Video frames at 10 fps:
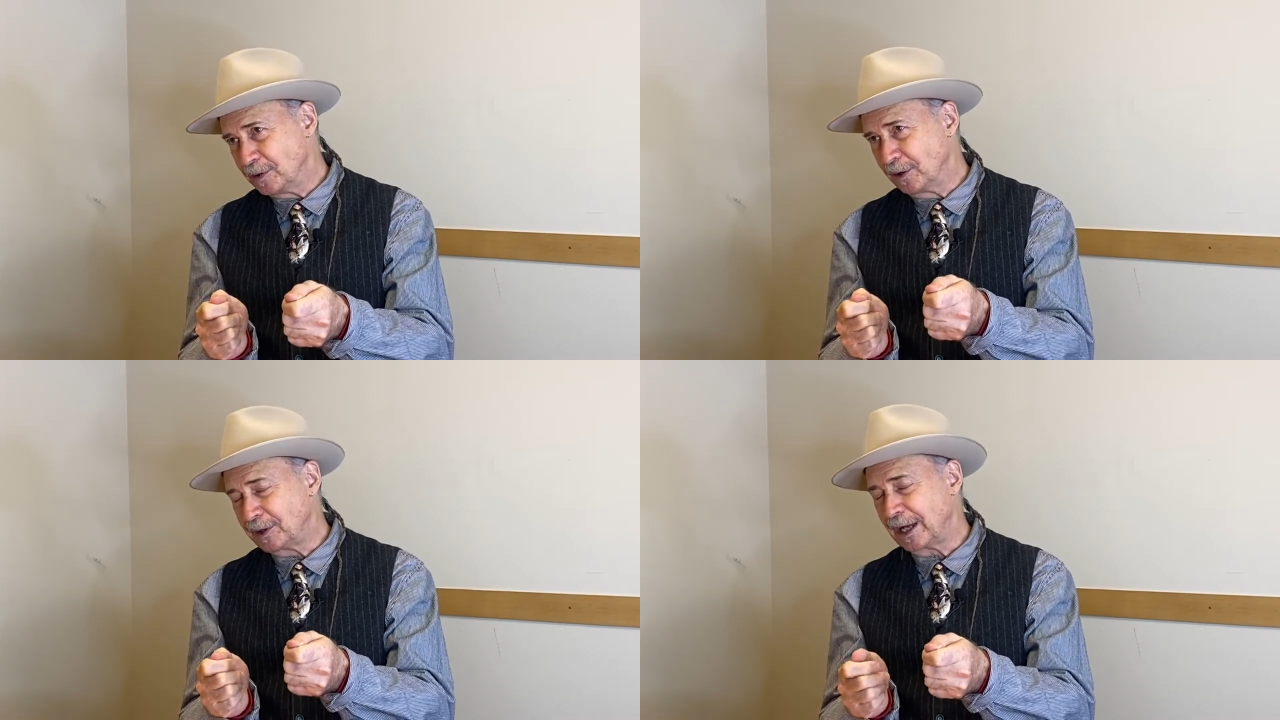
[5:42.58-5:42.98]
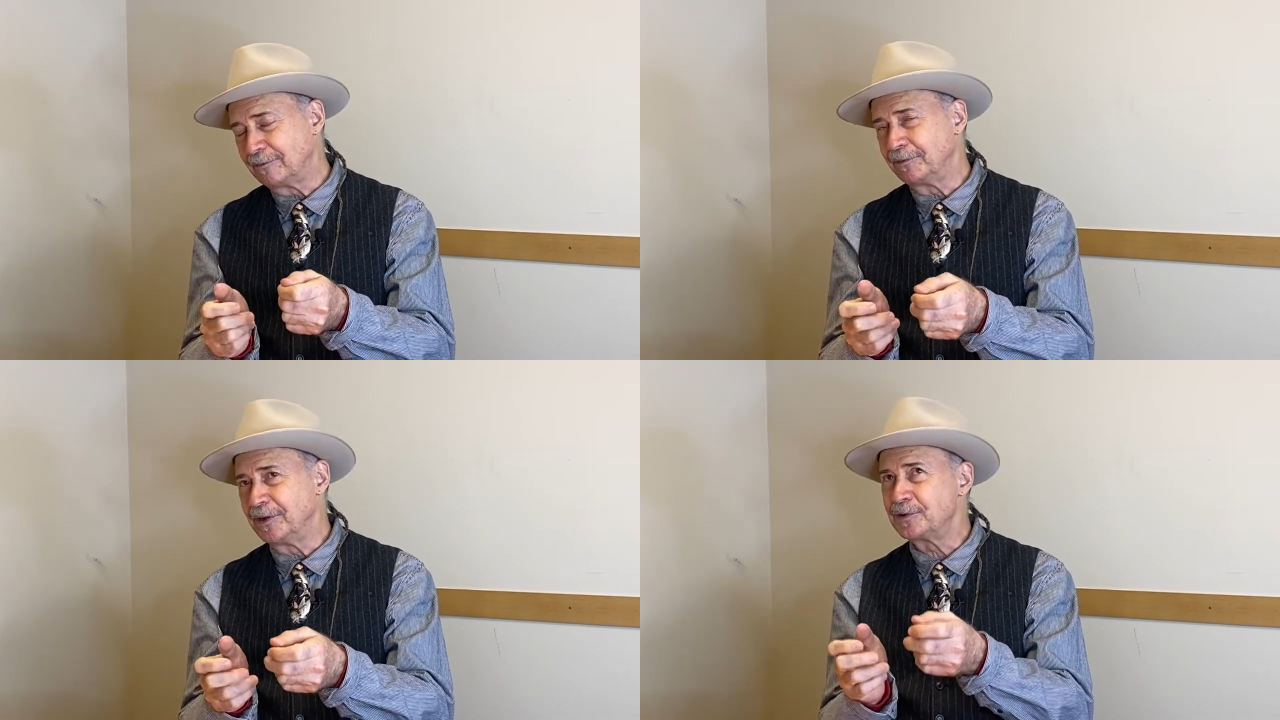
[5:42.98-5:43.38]
You know, kind
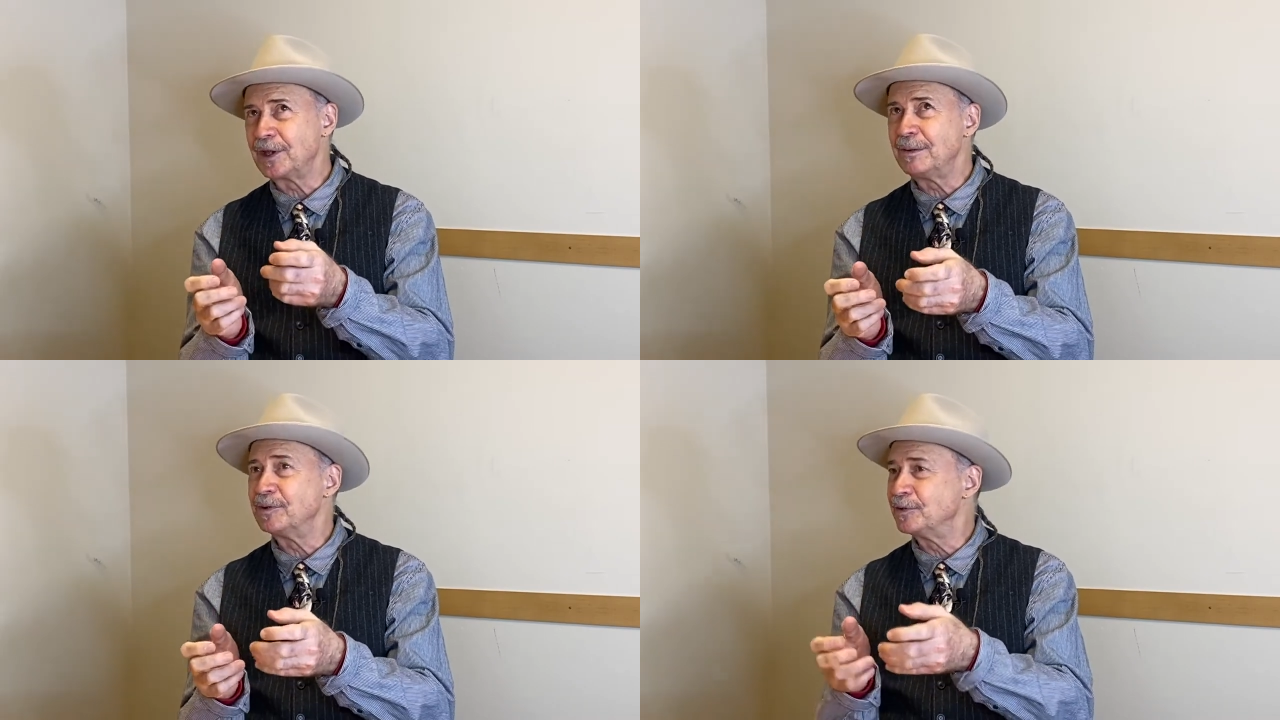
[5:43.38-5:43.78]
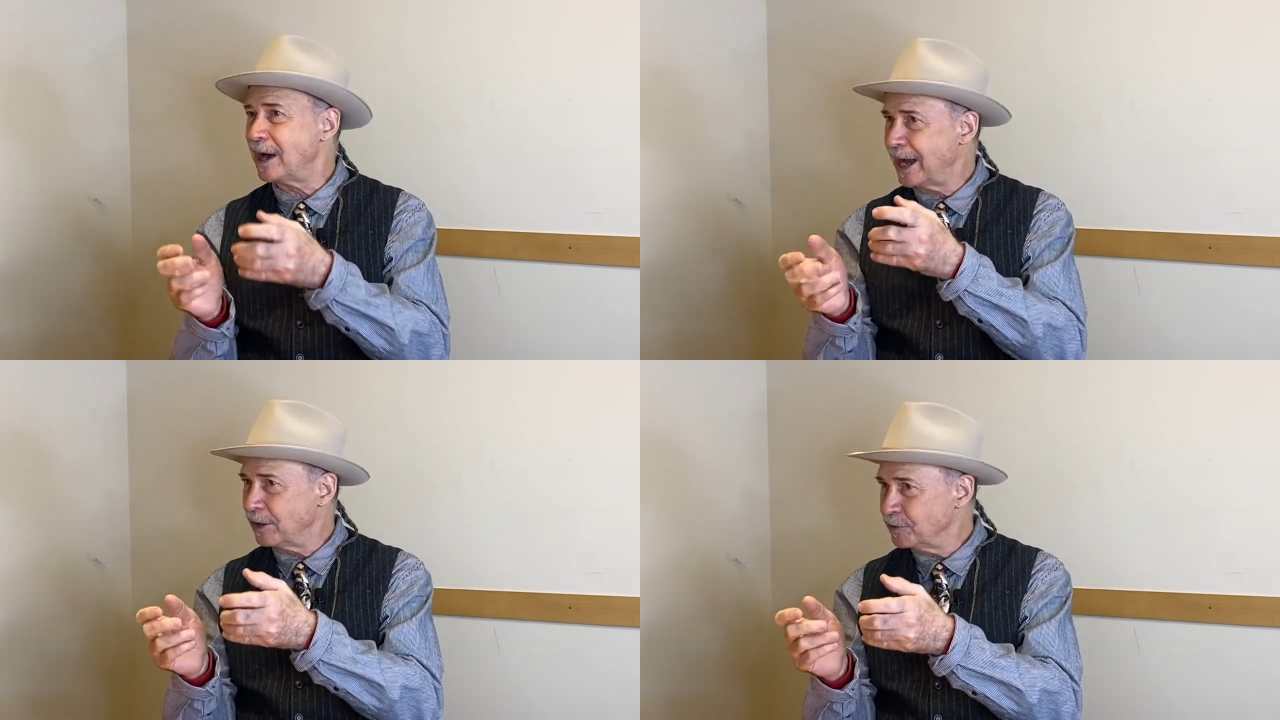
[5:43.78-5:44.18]
of the same as the
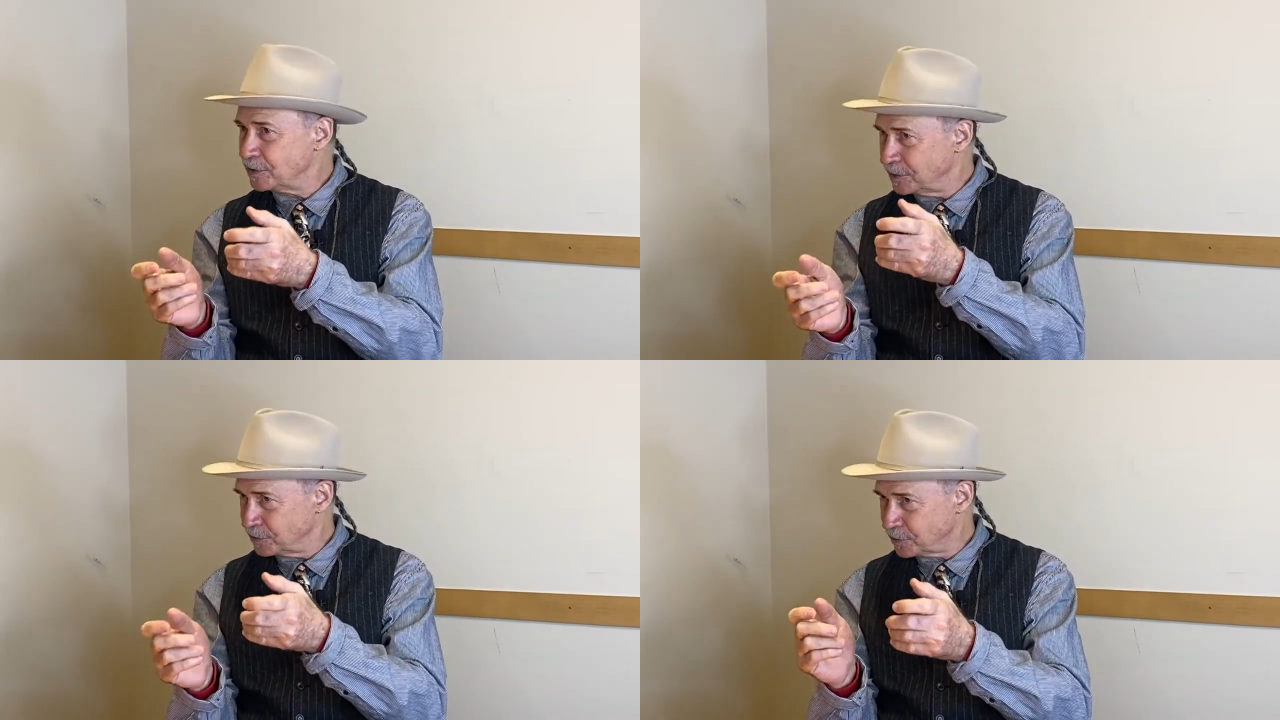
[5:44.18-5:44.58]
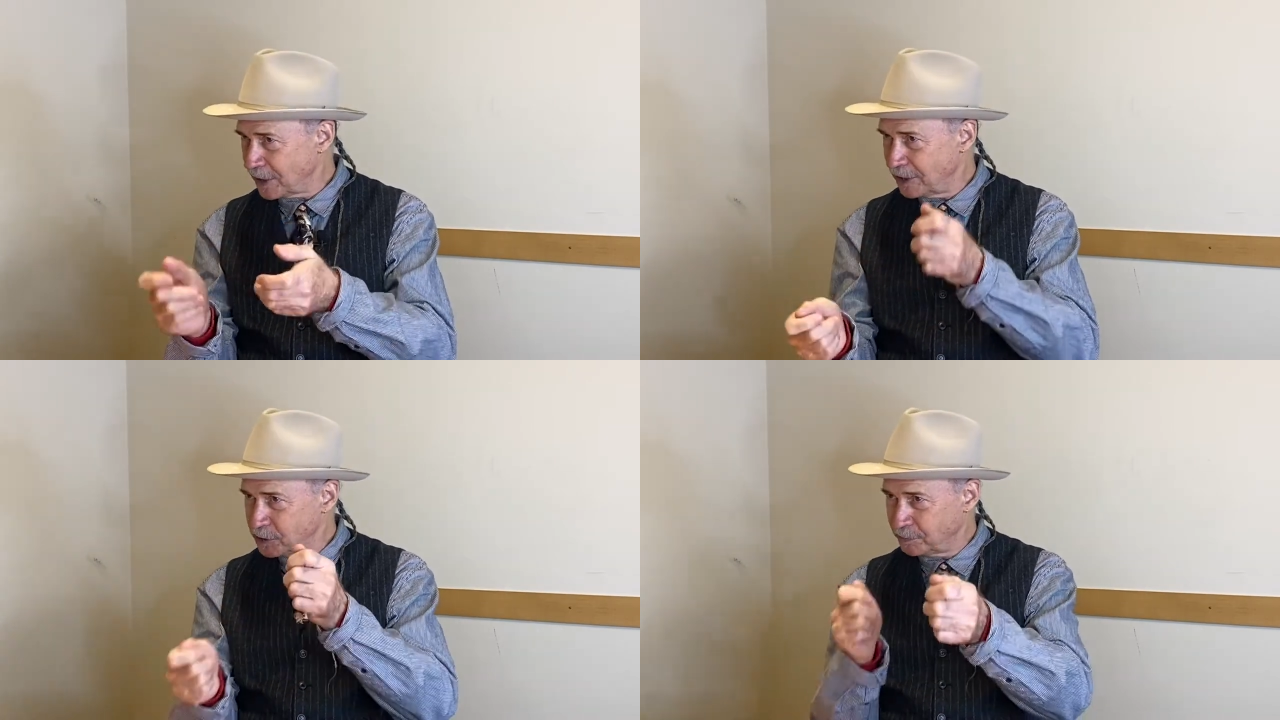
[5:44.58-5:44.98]
Irish and Scottish